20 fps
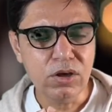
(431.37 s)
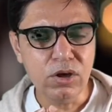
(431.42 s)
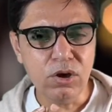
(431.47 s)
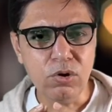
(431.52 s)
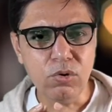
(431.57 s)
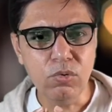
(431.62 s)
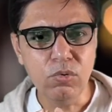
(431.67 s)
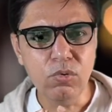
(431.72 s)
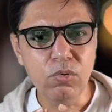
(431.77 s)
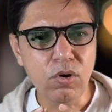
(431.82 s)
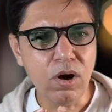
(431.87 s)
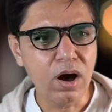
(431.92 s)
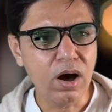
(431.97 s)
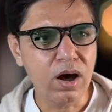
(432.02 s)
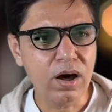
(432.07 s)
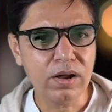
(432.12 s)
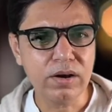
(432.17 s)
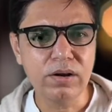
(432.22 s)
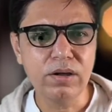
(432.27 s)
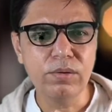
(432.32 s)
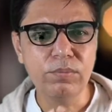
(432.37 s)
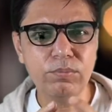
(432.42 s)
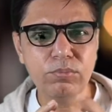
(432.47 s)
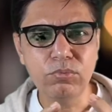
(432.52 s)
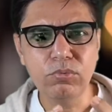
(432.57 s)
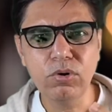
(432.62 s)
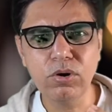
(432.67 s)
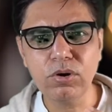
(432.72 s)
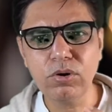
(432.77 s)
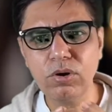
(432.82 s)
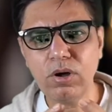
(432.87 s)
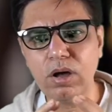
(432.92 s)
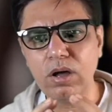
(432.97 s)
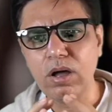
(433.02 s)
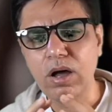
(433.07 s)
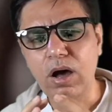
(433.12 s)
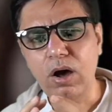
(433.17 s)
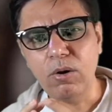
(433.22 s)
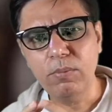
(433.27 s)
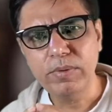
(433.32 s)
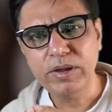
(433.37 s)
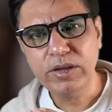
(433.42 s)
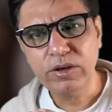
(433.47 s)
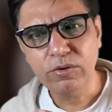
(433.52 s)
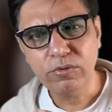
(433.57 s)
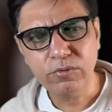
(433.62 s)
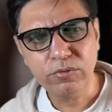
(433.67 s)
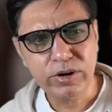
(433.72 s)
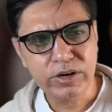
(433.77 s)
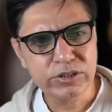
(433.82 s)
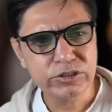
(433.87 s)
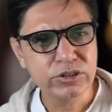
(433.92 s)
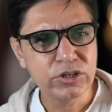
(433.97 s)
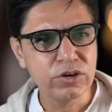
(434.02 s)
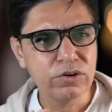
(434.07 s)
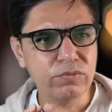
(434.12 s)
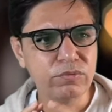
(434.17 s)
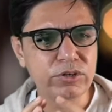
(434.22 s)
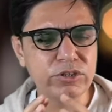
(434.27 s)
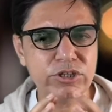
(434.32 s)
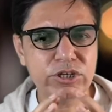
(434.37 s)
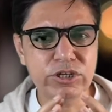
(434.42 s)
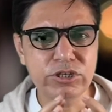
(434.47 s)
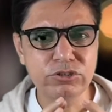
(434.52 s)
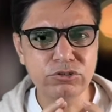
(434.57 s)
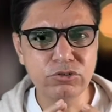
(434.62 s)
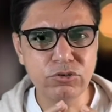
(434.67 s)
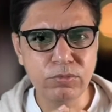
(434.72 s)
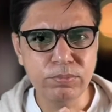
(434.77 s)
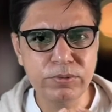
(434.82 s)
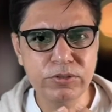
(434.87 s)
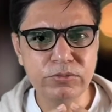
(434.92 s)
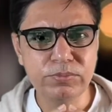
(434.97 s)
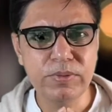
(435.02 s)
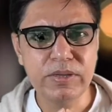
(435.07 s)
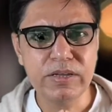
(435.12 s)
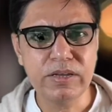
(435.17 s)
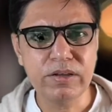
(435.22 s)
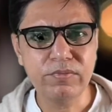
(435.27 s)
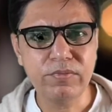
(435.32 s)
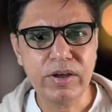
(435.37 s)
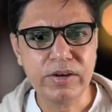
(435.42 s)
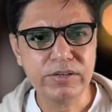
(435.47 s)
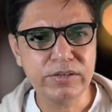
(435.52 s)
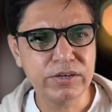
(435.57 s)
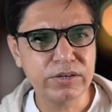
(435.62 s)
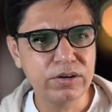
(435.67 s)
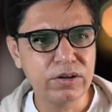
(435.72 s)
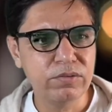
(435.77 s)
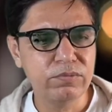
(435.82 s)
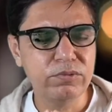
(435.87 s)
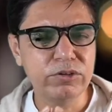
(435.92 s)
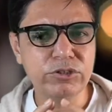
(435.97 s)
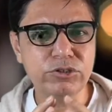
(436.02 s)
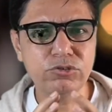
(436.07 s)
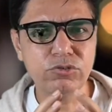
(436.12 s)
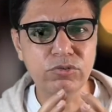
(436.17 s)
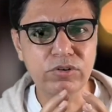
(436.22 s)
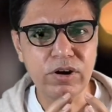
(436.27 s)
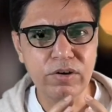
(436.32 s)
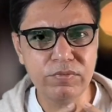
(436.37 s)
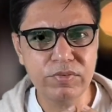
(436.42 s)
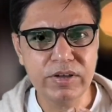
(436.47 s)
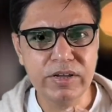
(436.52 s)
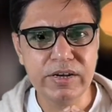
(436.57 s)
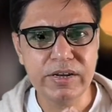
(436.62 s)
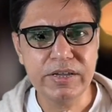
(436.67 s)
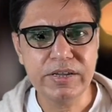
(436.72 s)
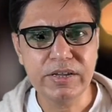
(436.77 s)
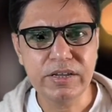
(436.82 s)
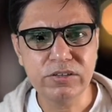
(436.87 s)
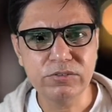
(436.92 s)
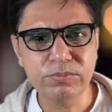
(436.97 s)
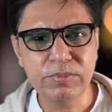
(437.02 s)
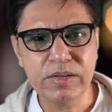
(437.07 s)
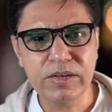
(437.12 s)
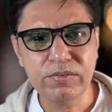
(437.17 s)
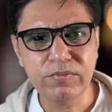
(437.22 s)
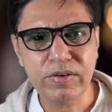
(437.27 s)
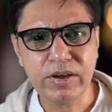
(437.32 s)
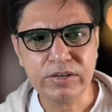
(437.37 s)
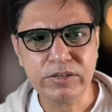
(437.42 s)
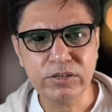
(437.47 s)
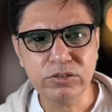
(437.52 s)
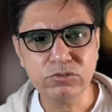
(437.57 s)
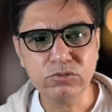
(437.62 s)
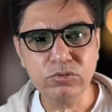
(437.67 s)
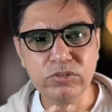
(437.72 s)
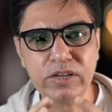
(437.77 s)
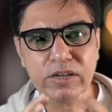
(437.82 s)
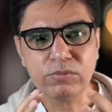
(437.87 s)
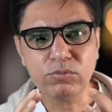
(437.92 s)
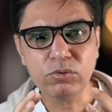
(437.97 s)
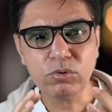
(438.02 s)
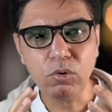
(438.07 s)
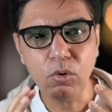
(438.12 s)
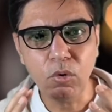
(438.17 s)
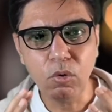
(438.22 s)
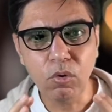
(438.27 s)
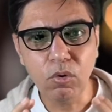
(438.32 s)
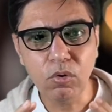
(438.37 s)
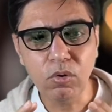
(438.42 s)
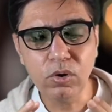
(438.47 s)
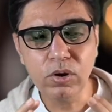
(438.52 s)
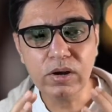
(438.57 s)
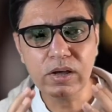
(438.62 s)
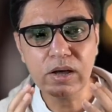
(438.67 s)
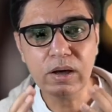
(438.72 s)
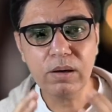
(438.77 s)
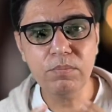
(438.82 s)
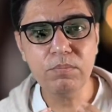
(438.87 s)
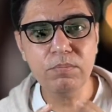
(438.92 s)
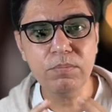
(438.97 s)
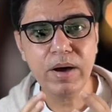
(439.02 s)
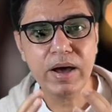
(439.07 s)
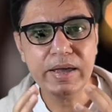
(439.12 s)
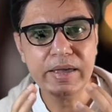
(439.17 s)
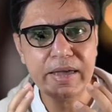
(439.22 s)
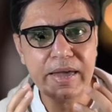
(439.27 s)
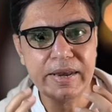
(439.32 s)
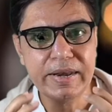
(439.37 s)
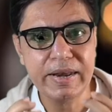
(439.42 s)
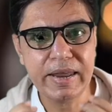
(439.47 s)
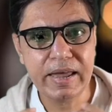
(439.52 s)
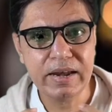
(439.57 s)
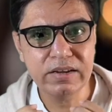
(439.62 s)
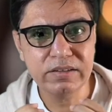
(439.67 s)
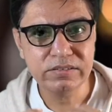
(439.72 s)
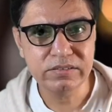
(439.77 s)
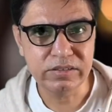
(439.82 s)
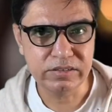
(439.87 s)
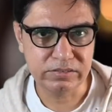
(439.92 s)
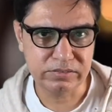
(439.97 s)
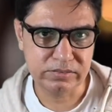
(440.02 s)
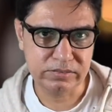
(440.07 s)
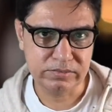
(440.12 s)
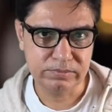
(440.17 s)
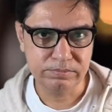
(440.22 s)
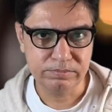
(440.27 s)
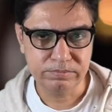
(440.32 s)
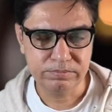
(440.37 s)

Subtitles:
who are poor, how many are rich, which age group is being affected, which geographical area is being affected. So that would all come by analysis.